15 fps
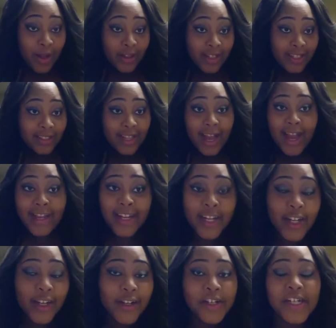the line
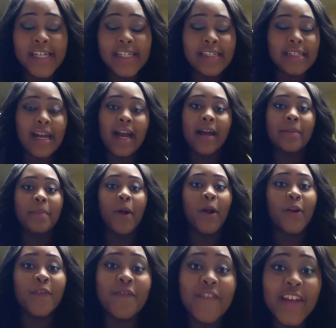here is not
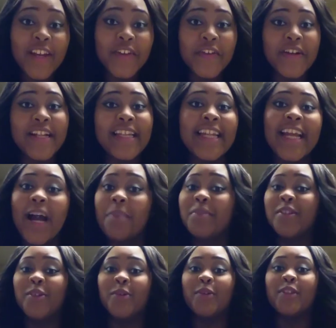perfect or anything. I'm
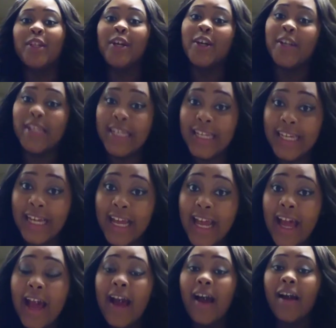still learning.
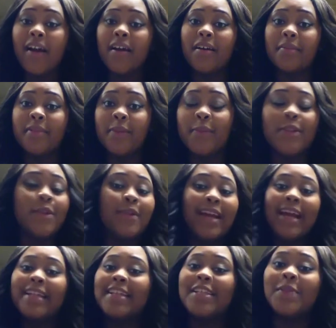Um, it was
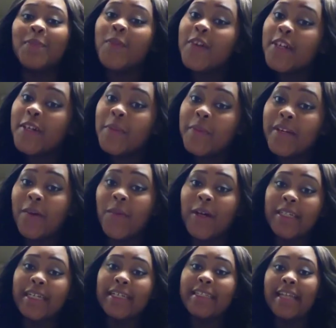okay this morning when I
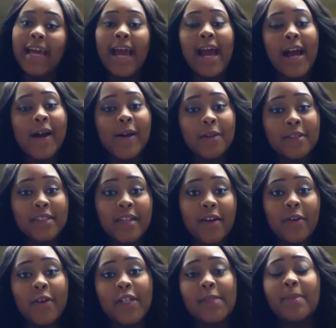walked out the house. Of
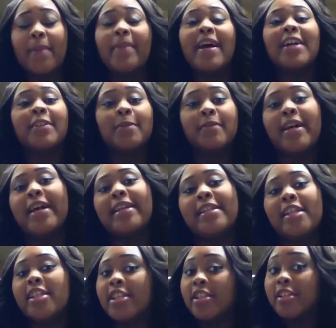course, my bathroom
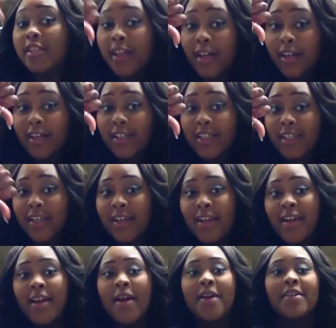lighting sucks.
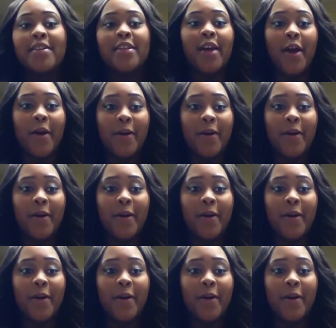So,